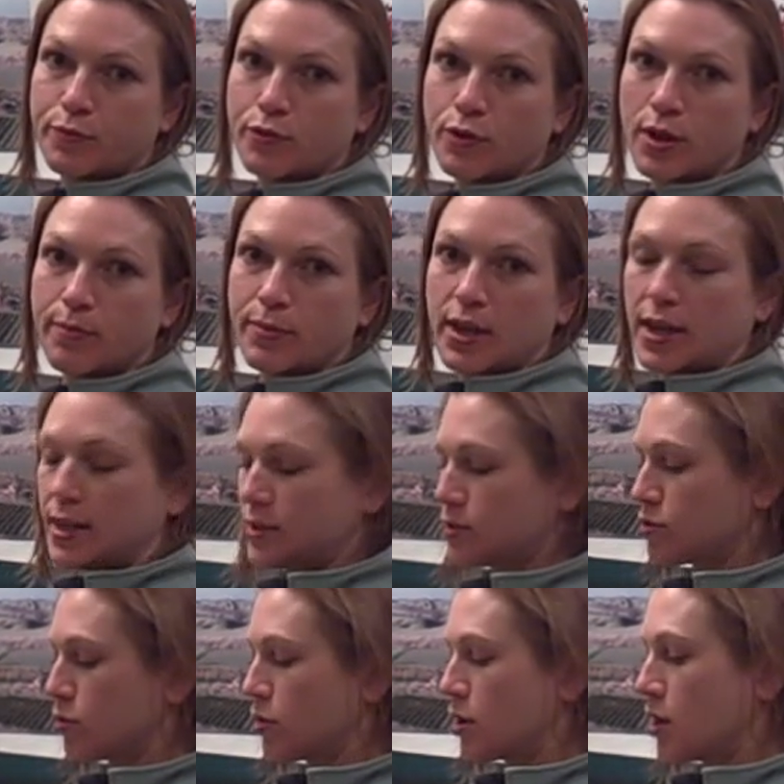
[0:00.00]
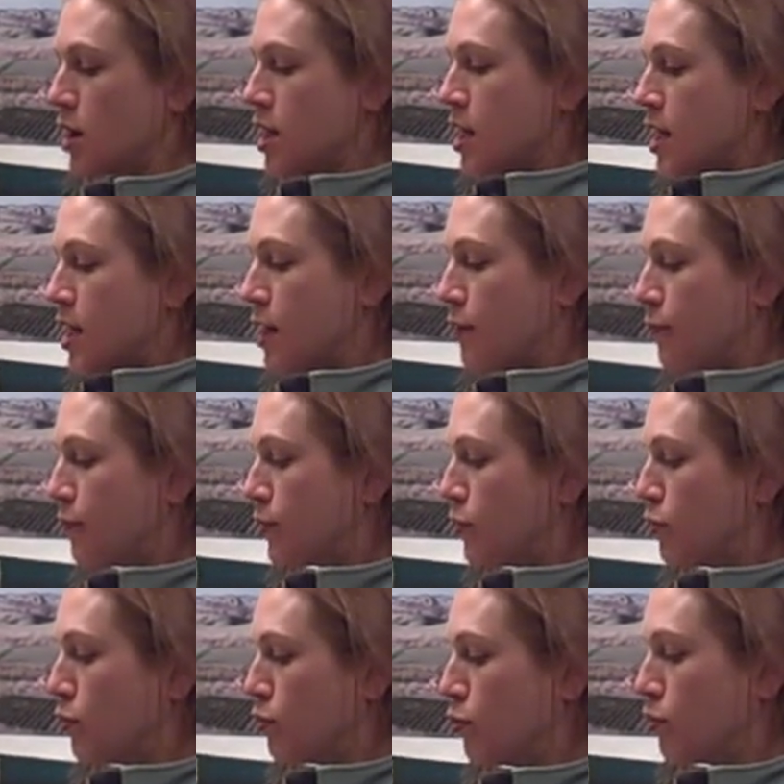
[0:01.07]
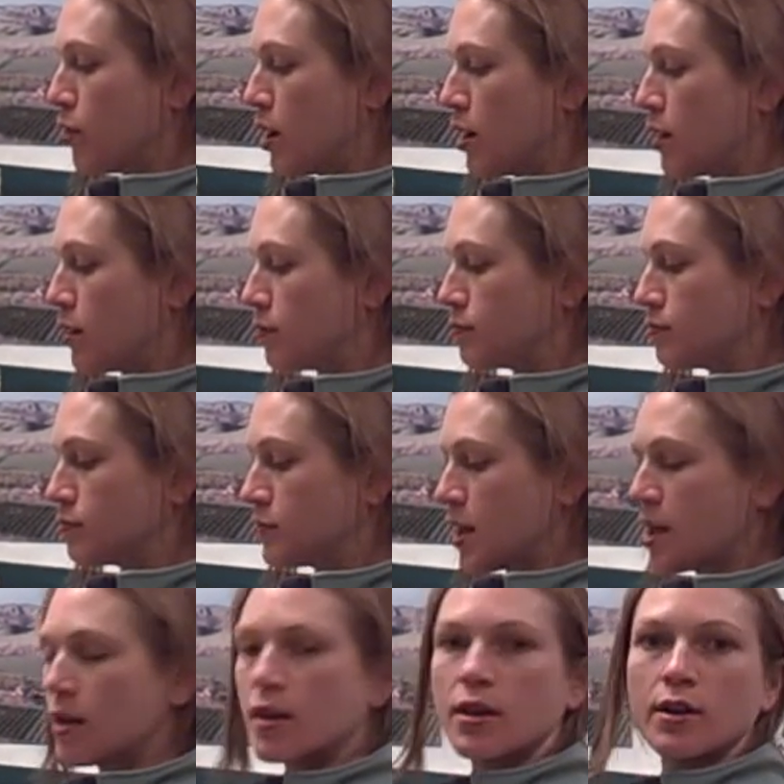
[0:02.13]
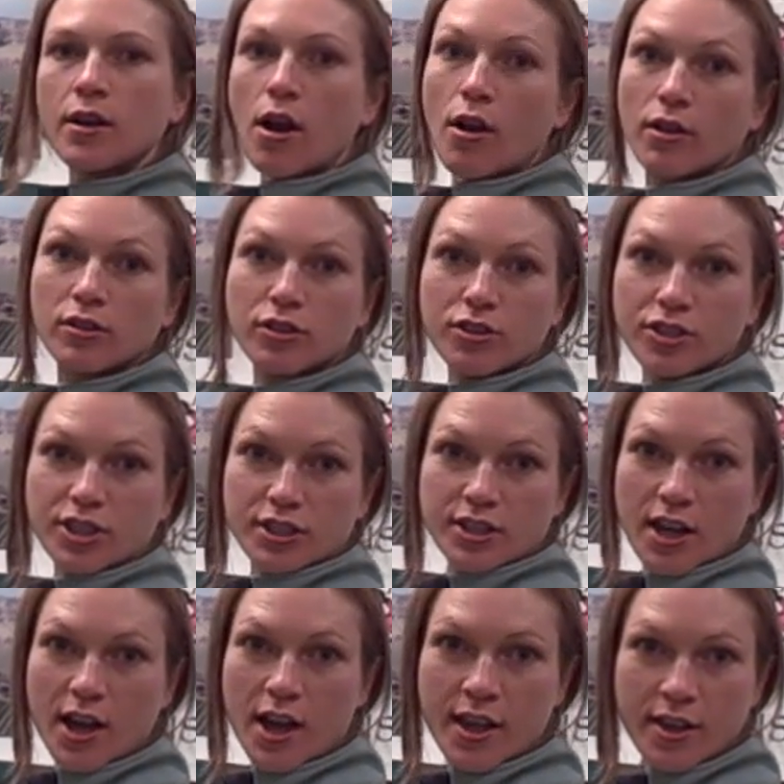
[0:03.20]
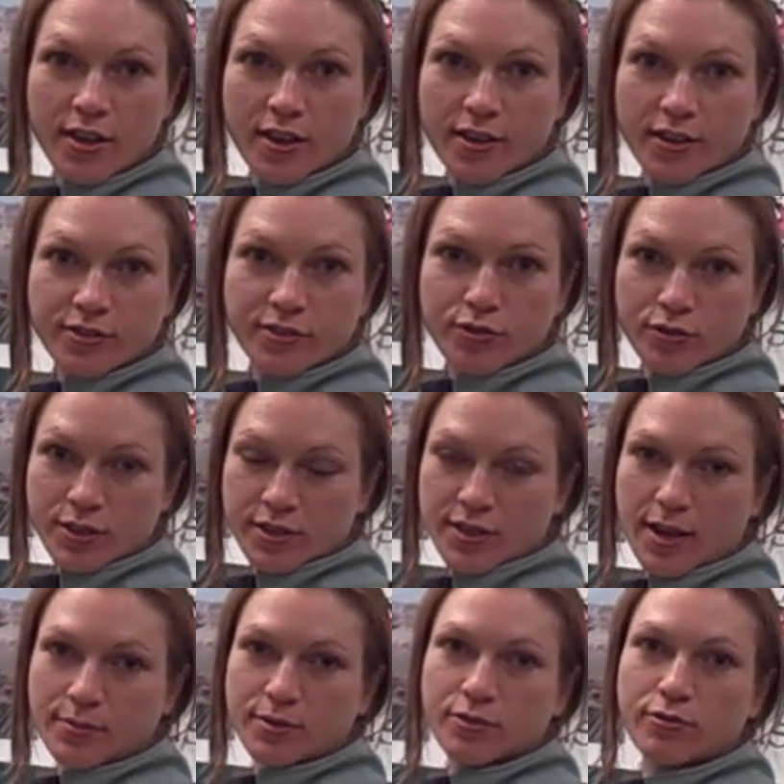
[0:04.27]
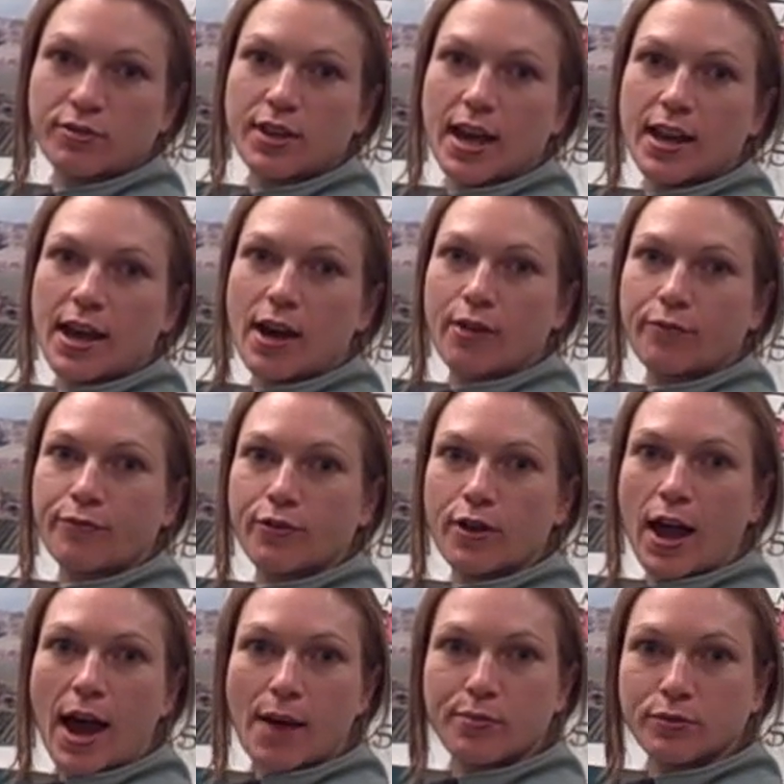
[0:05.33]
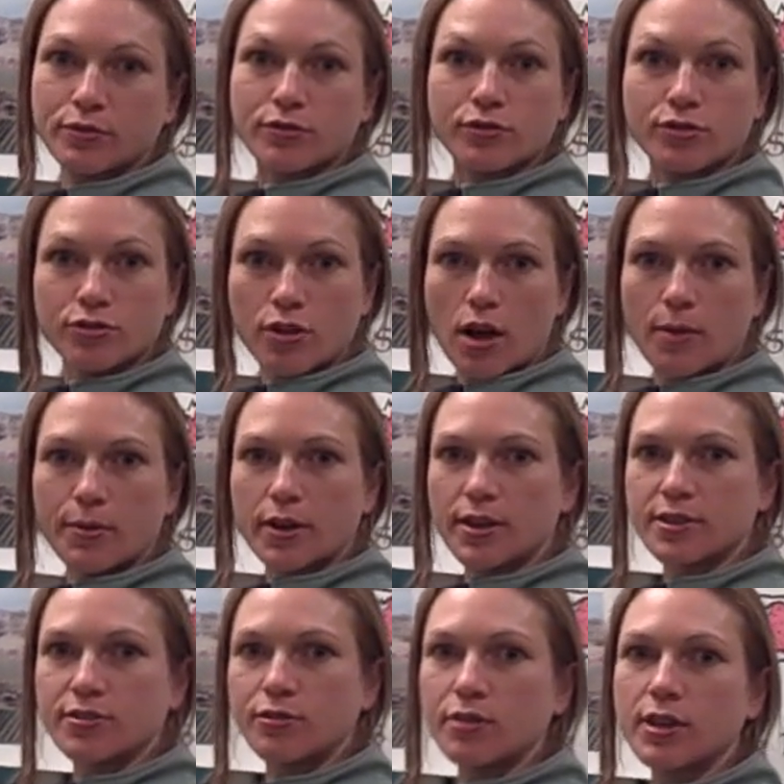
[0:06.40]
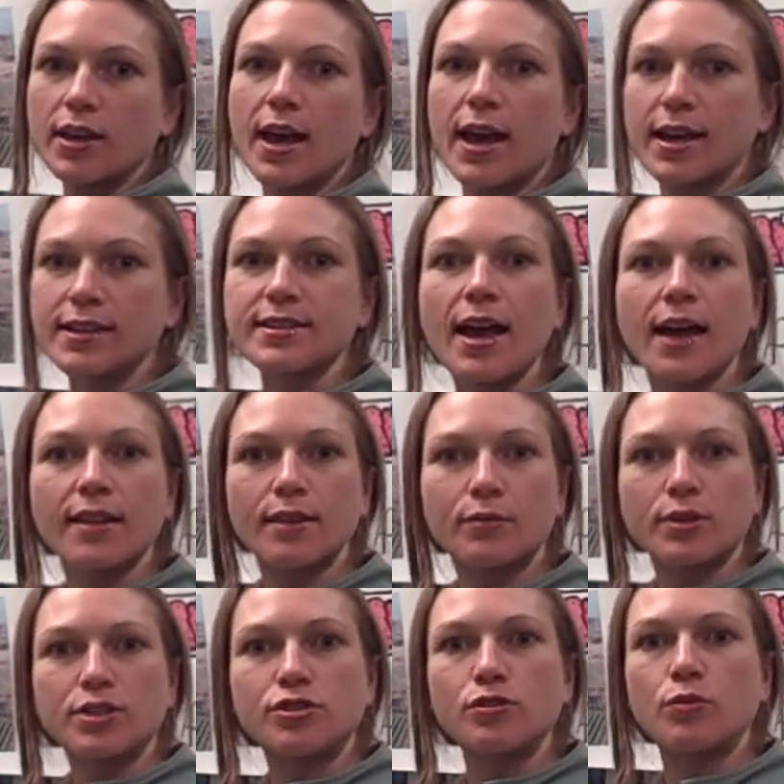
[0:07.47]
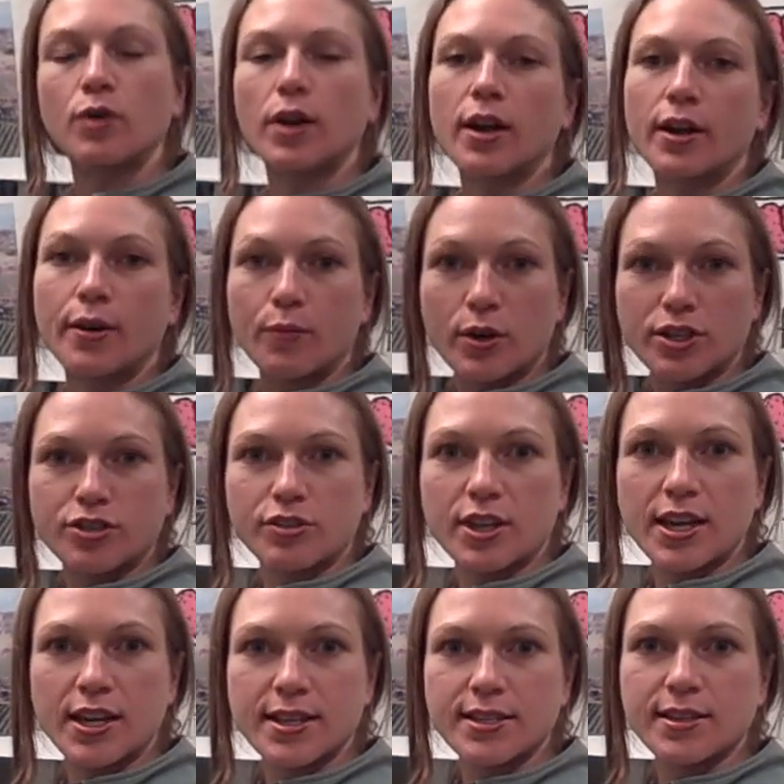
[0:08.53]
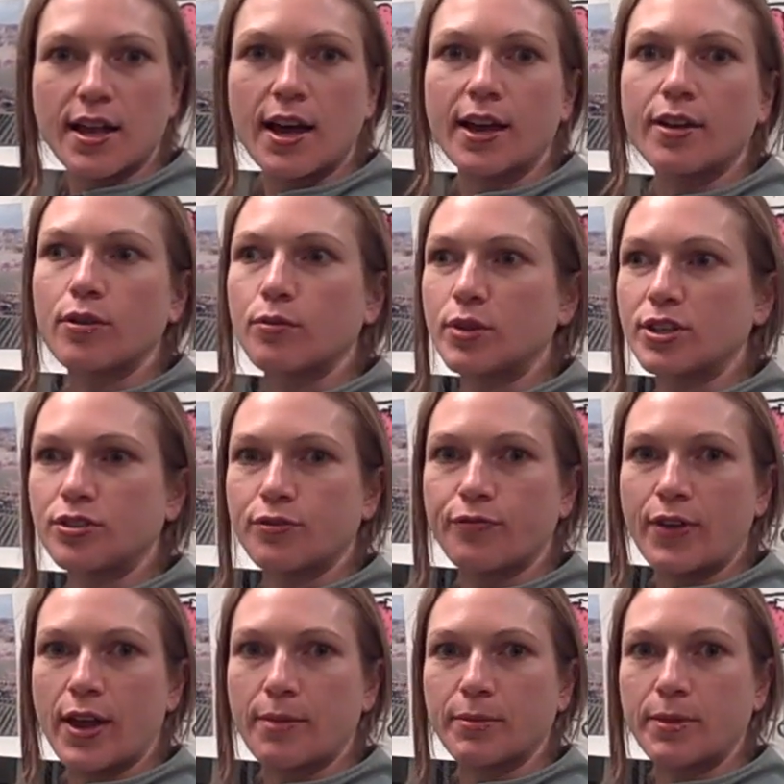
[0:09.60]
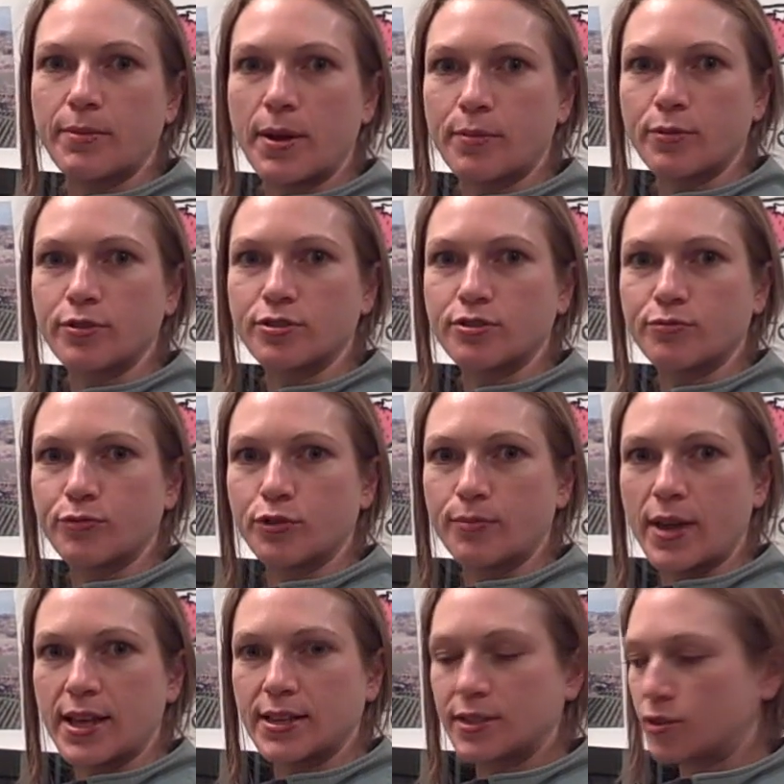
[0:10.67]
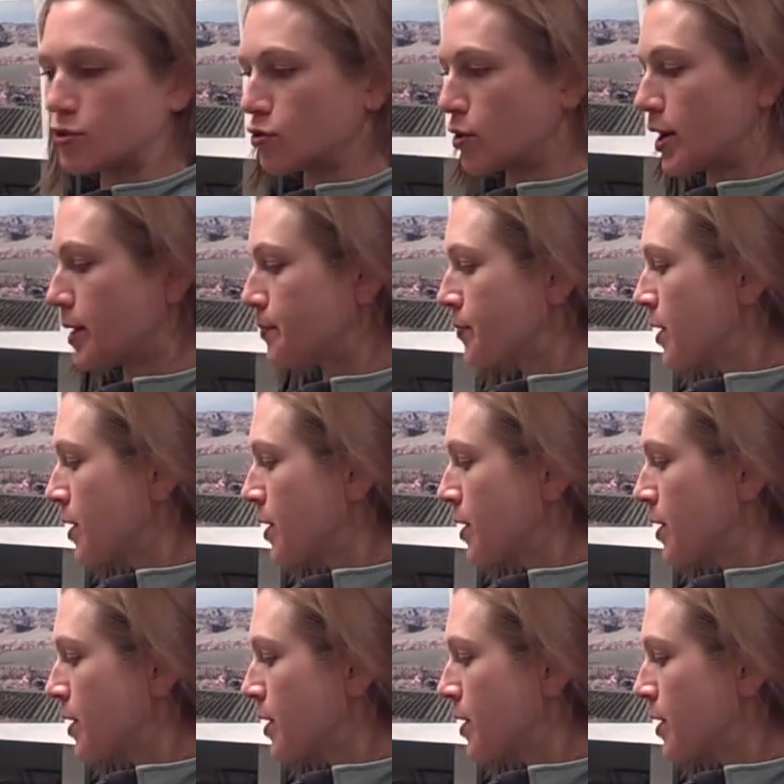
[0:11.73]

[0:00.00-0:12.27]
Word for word: green beans. Or if you um, are allergic to onions, you can substitute that out for apples or strawberries. So you can get exactly what you want and what your kids like or what your family members and roommates enjoy.